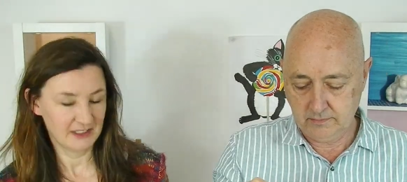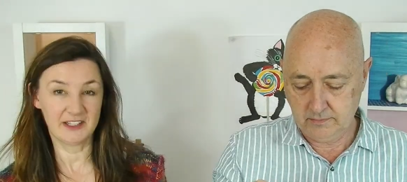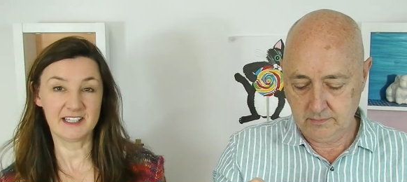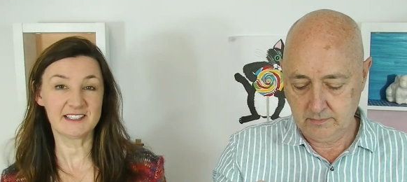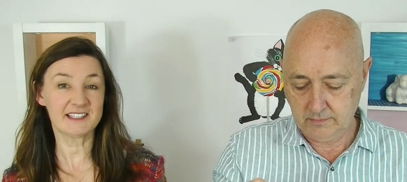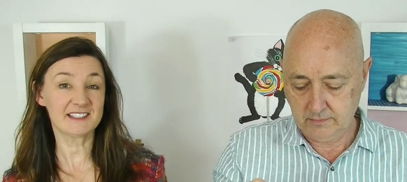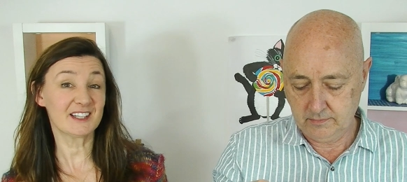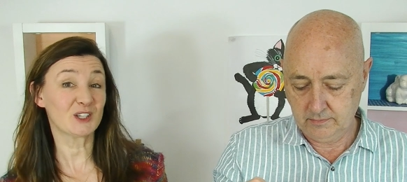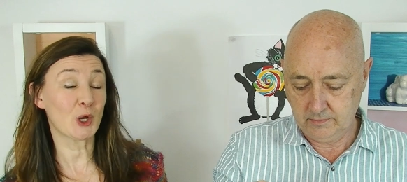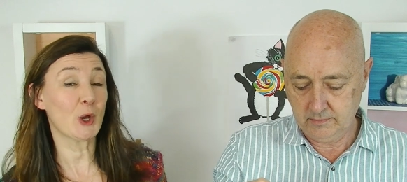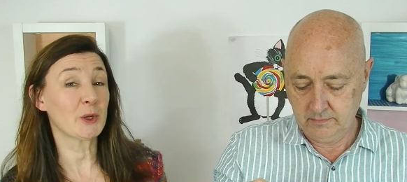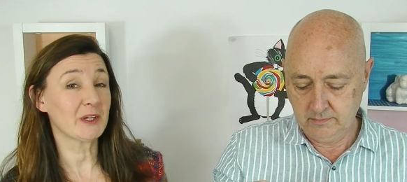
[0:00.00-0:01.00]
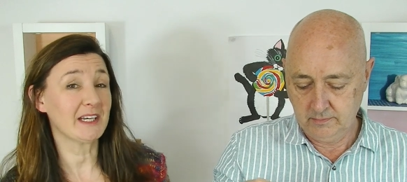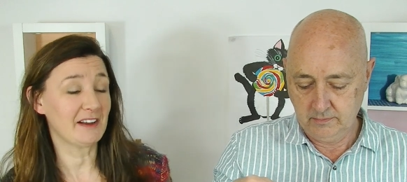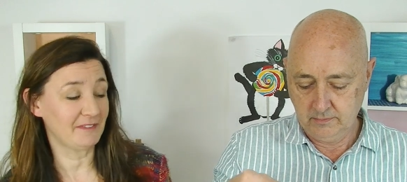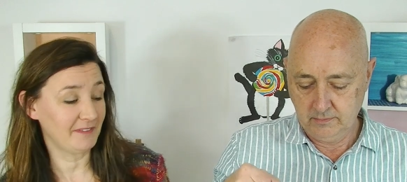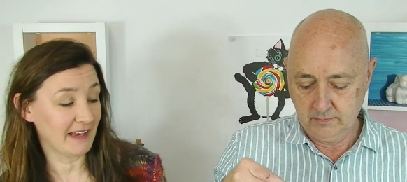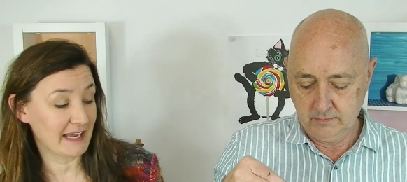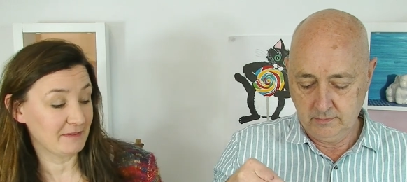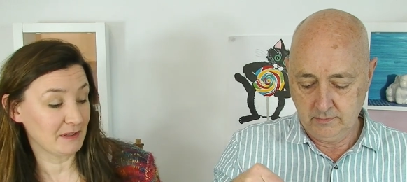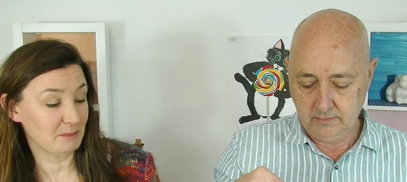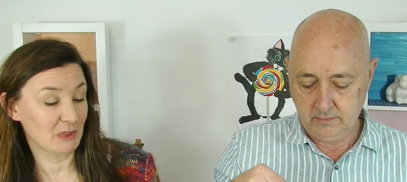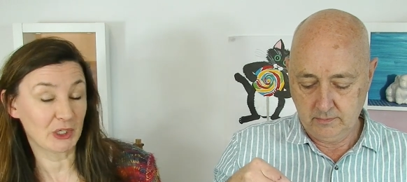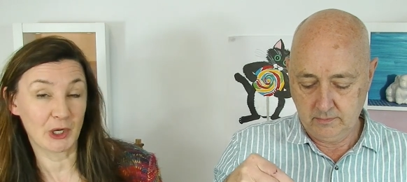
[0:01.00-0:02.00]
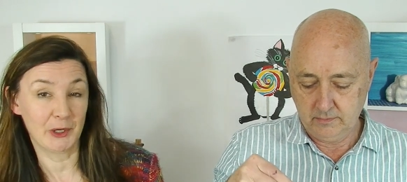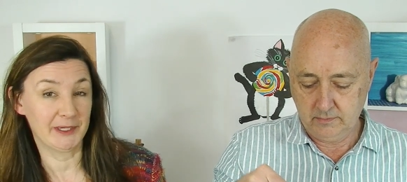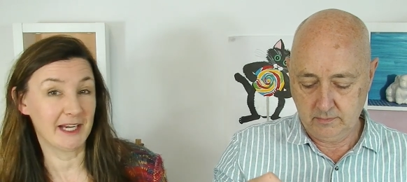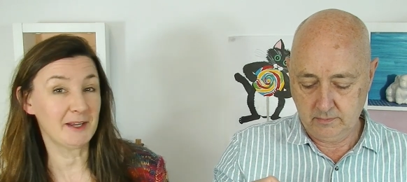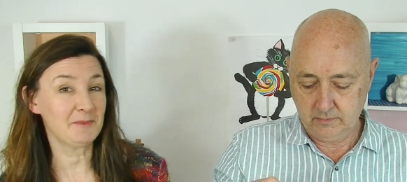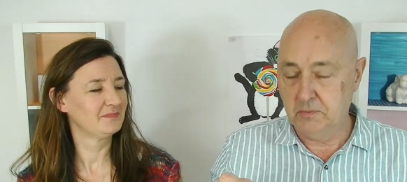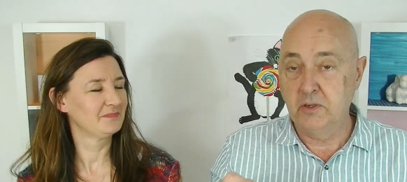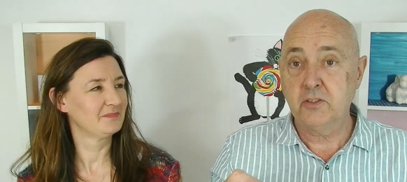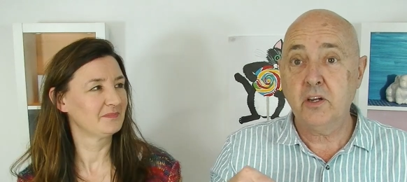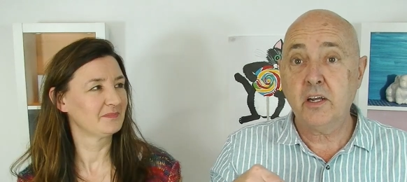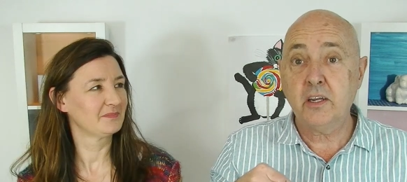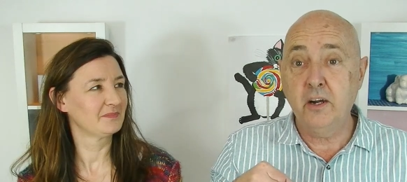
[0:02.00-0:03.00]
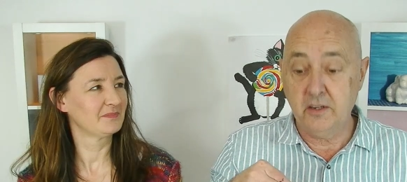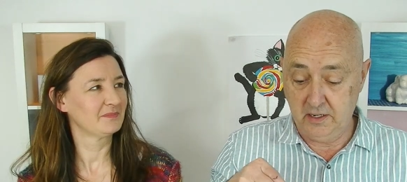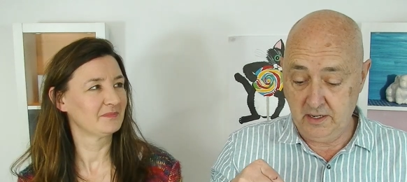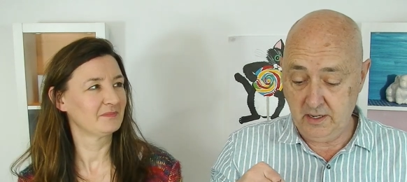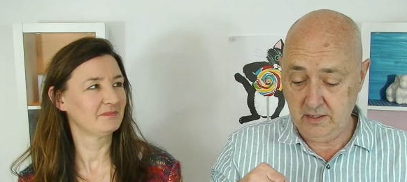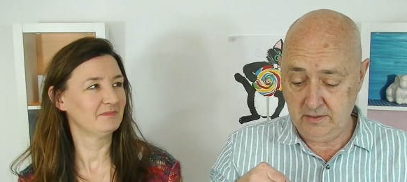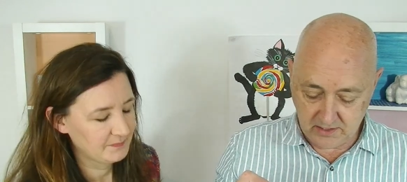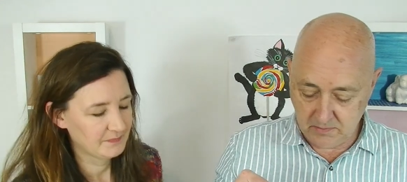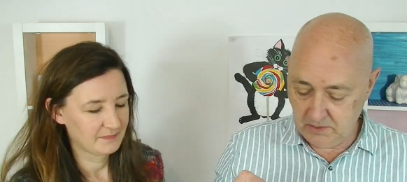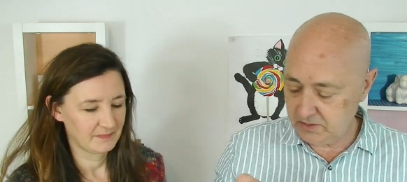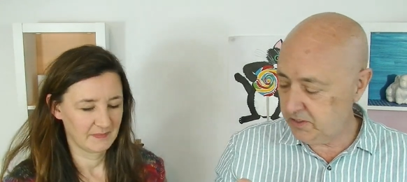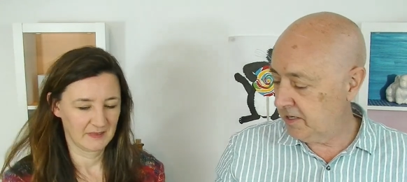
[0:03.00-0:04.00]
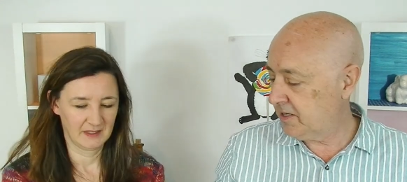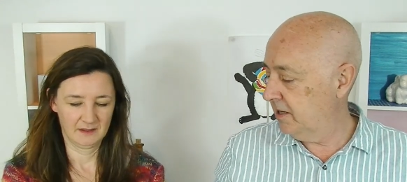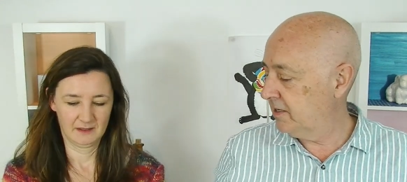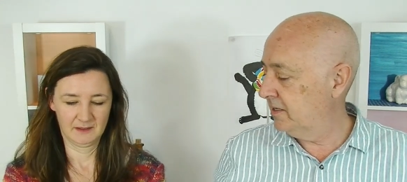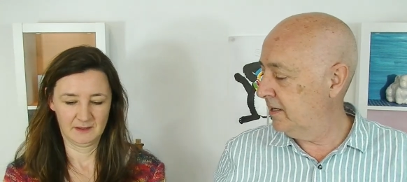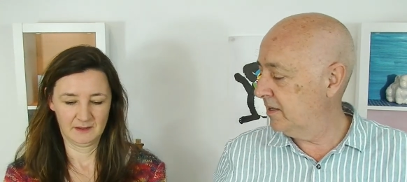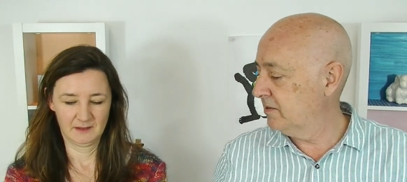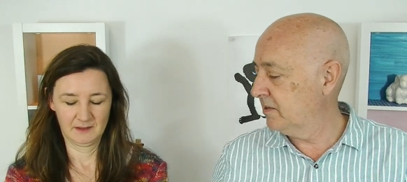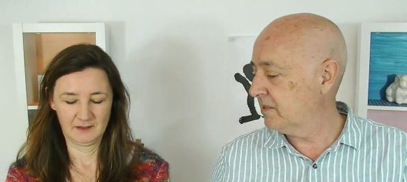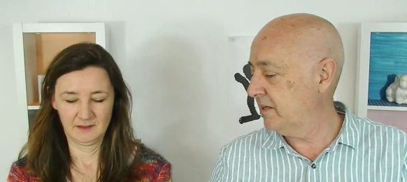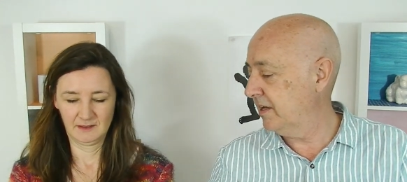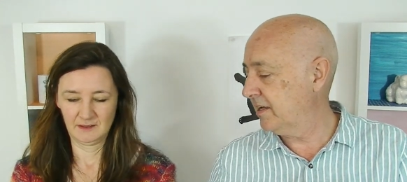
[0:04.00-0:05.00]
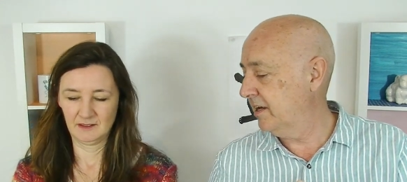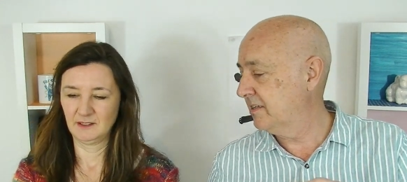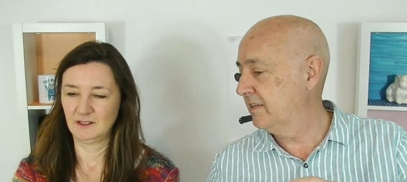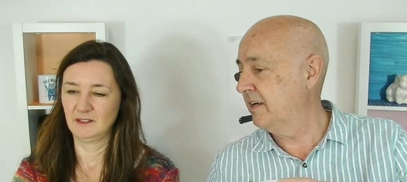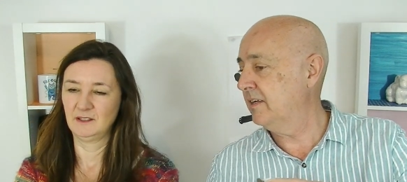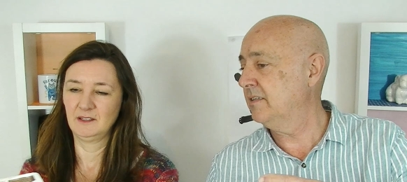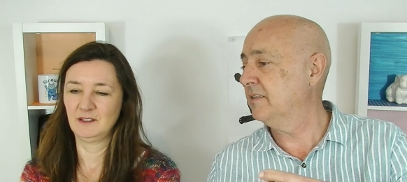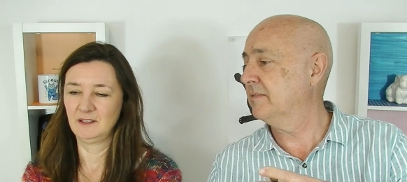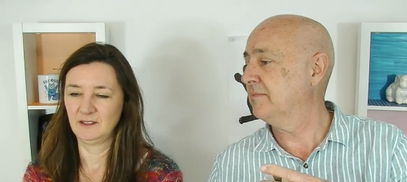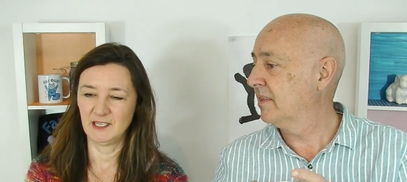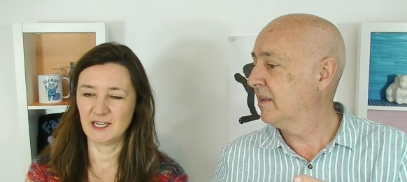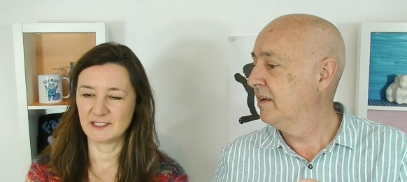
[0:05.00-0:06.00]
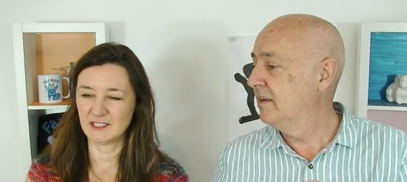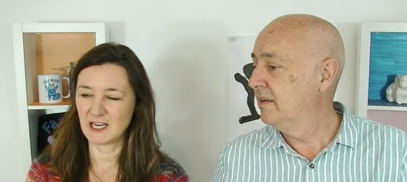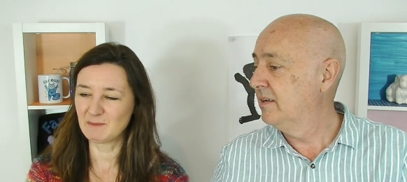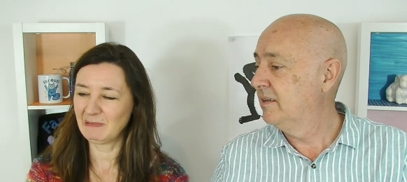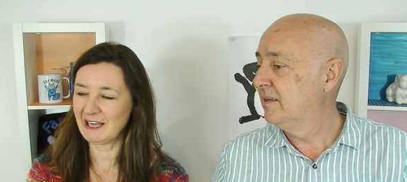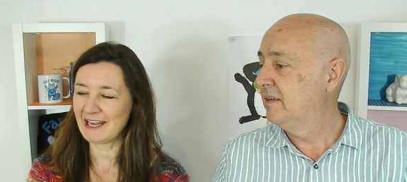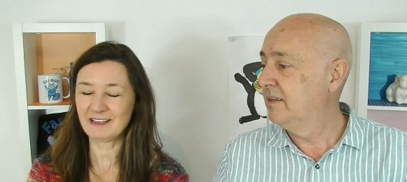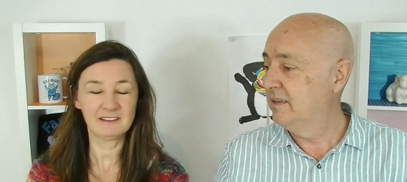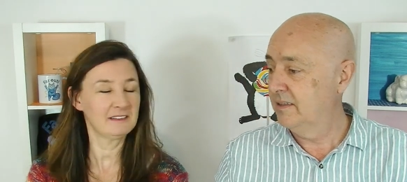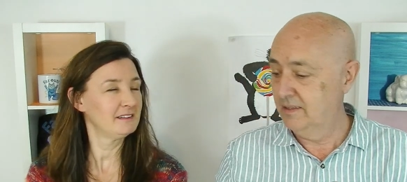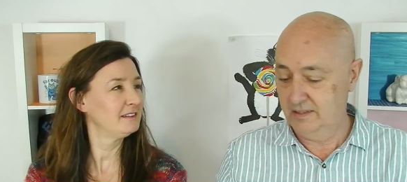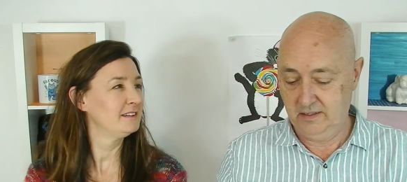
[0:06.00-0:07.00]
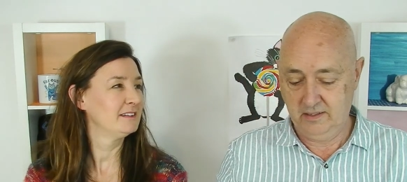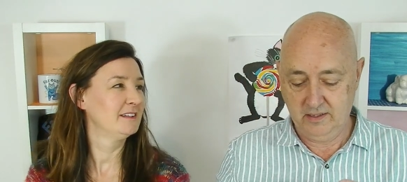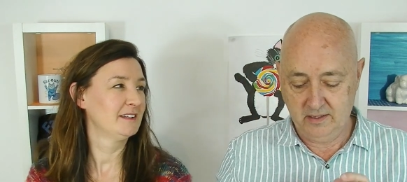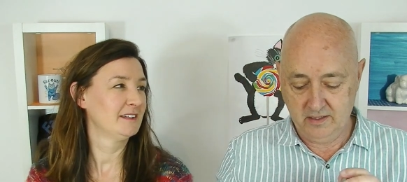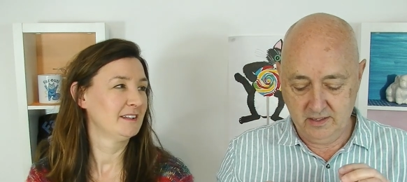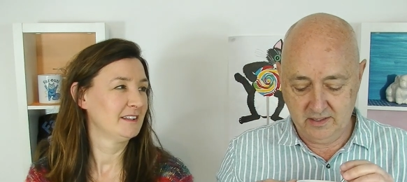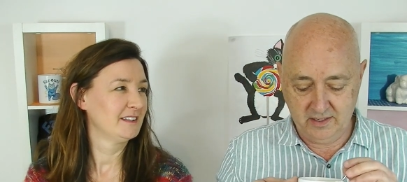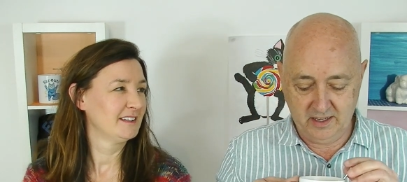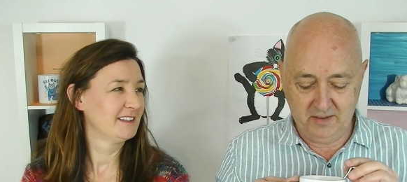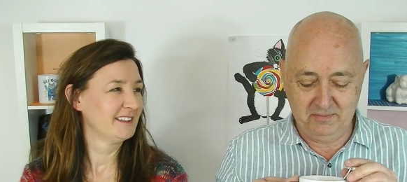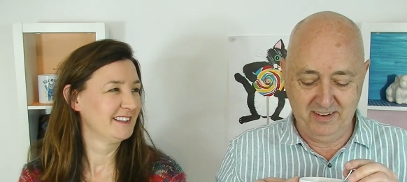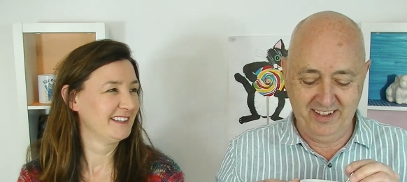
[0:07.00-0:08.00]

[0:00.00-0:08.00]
Speaker 1: So this is the coconut flavoured Moccona.
Speaker 2: Smells like coconut. It smells like coconut. Looks like coconut.
Speaker 1: It's an eggplant. It's an eggplant.